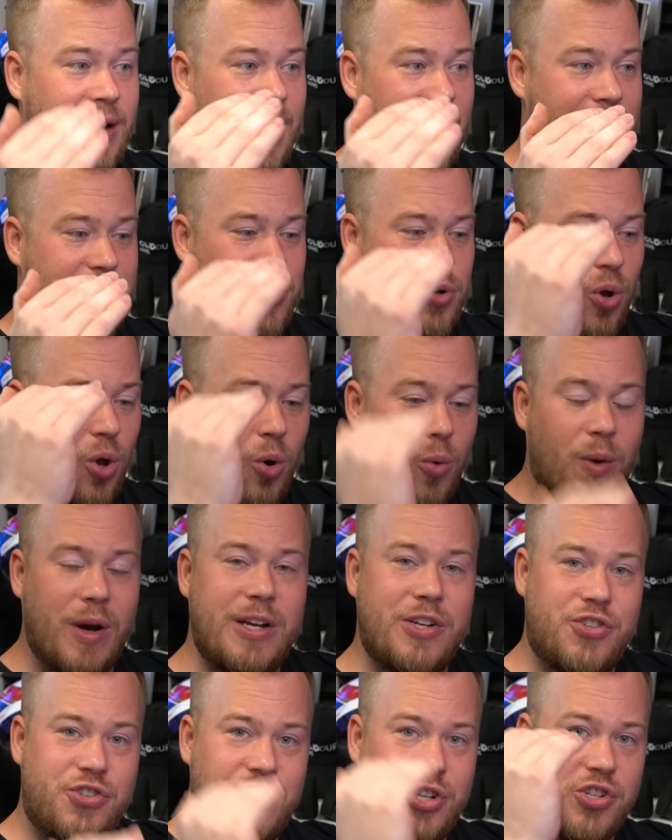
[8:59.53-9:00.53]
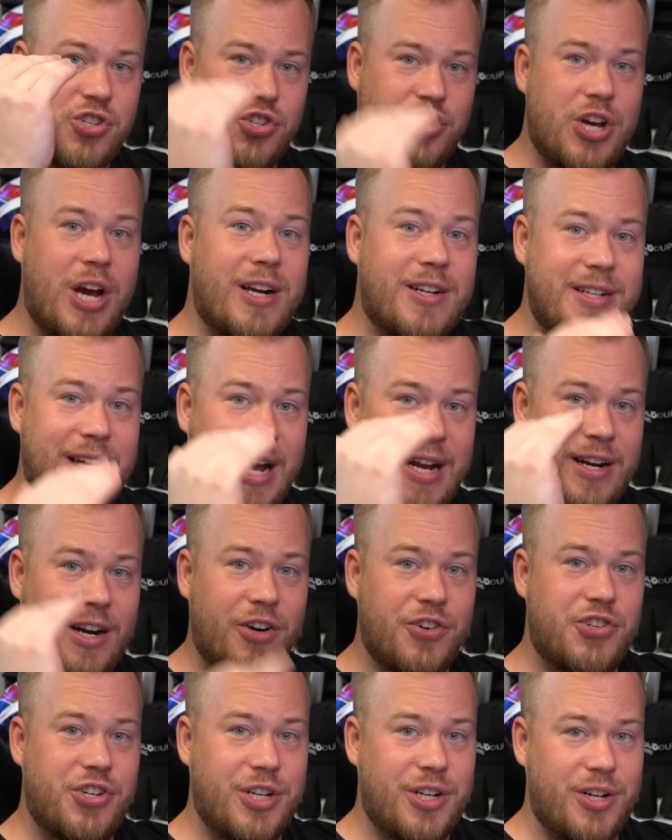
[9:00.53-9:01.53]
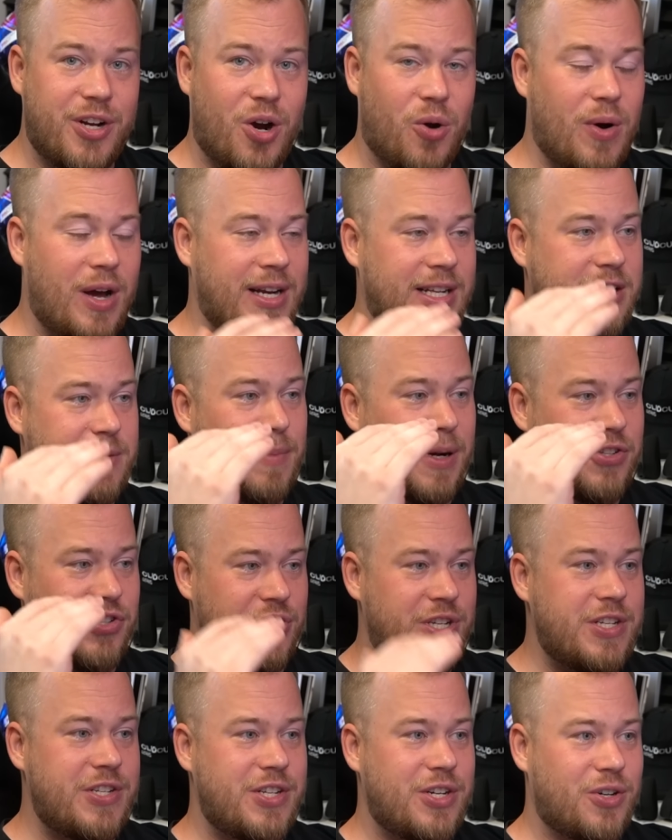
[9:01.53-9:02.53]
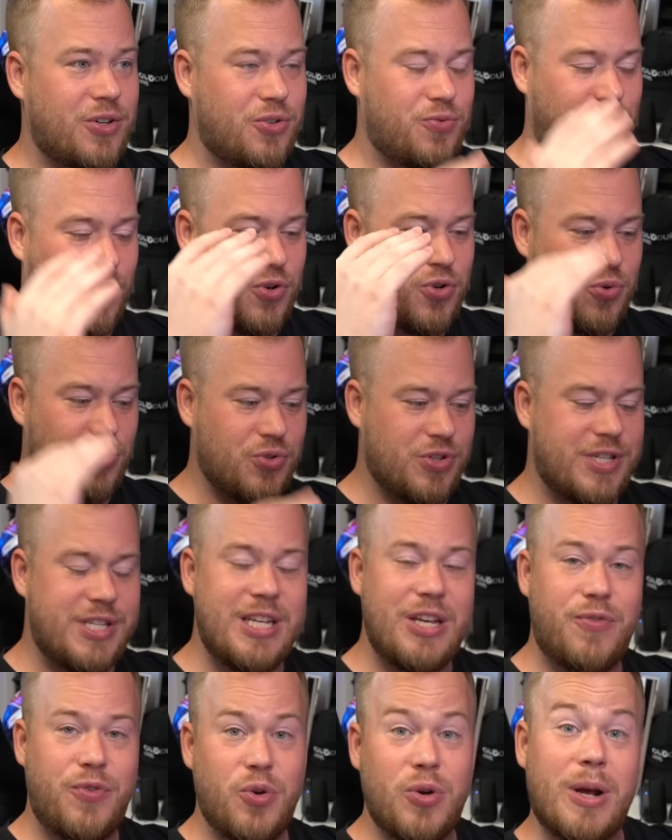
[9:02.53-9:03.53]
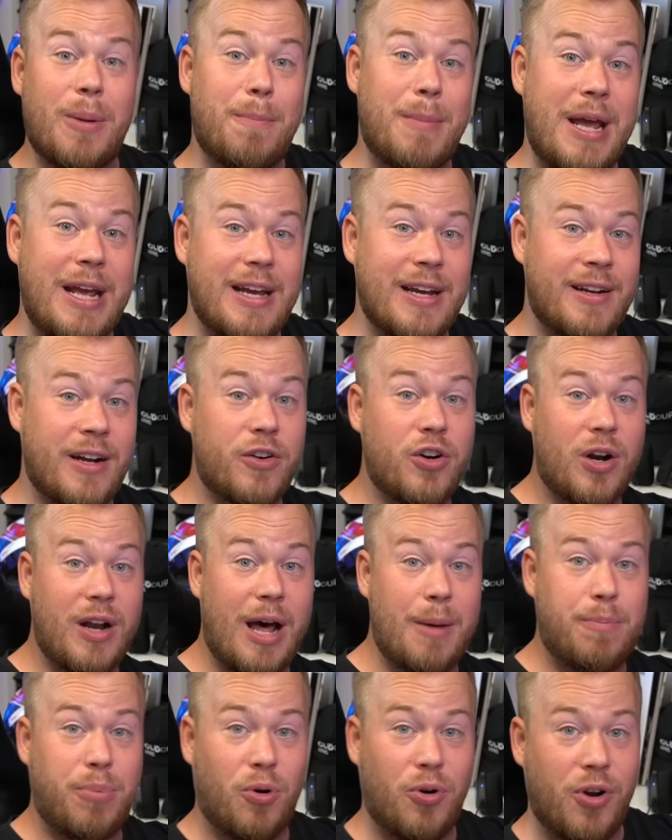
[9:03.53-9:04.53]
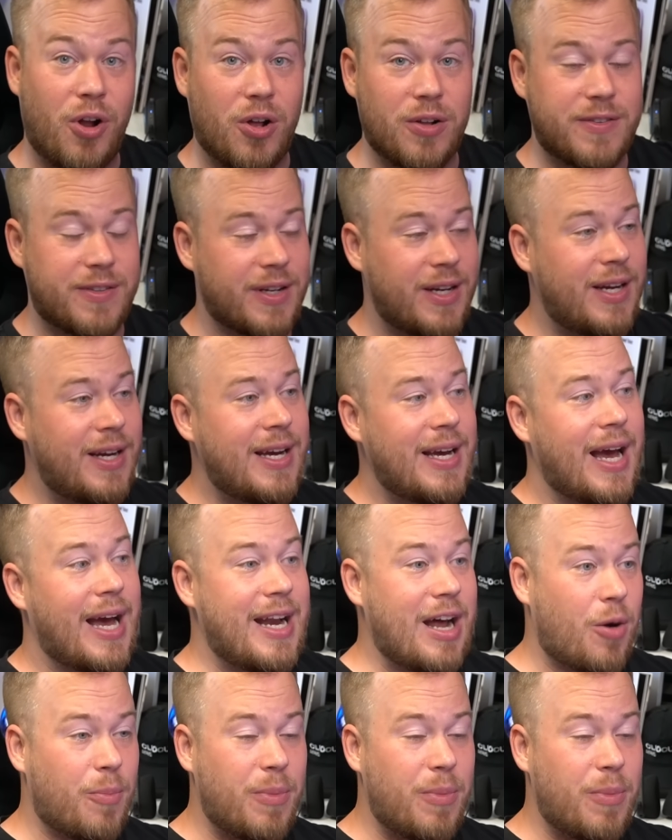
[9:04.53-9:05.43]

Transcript: and you always just check the energy, you know. And it's much easier for you to see if you can make another lap or not, and how